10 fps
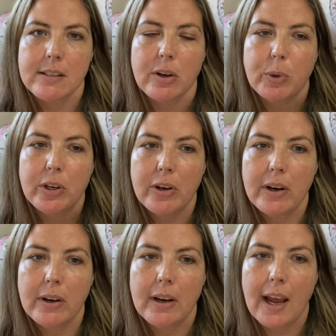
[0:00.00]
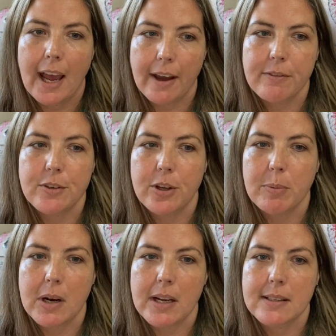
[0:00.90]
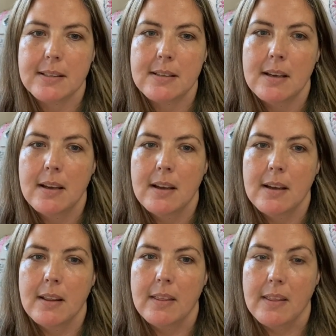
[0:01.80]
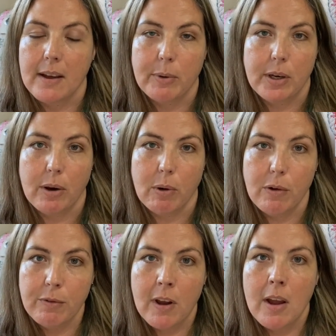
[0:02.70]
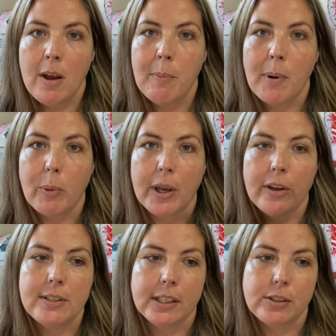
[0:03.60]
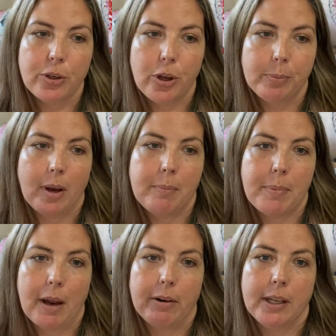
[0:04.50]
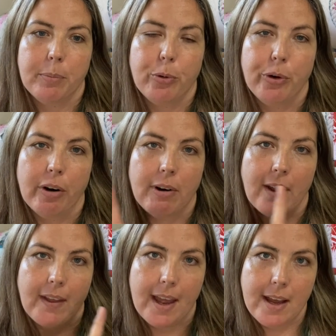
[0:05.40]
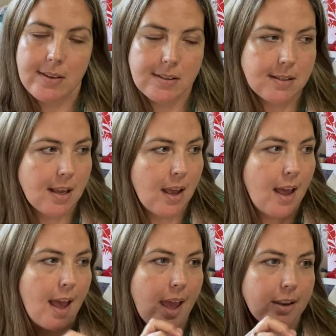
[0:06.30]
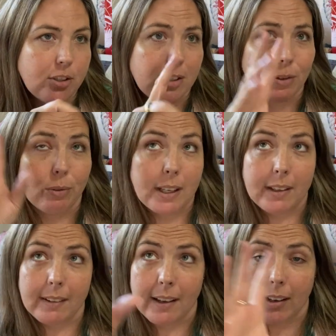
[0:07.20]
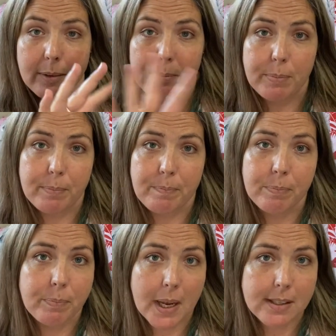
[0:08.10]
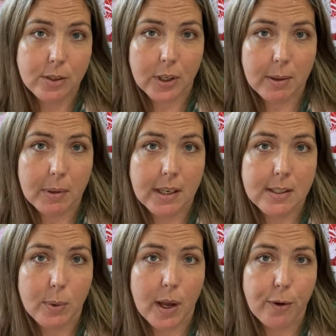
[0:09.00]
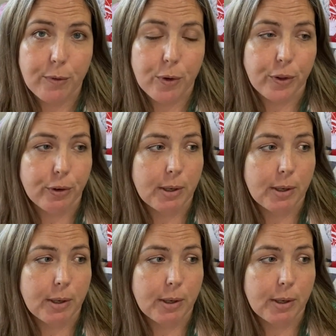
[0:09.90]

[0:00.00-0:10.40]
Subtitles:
So we don't have termites that we know of, but we're going to get a termite barrier put around the house and just a regular pest treatment as well for the creepy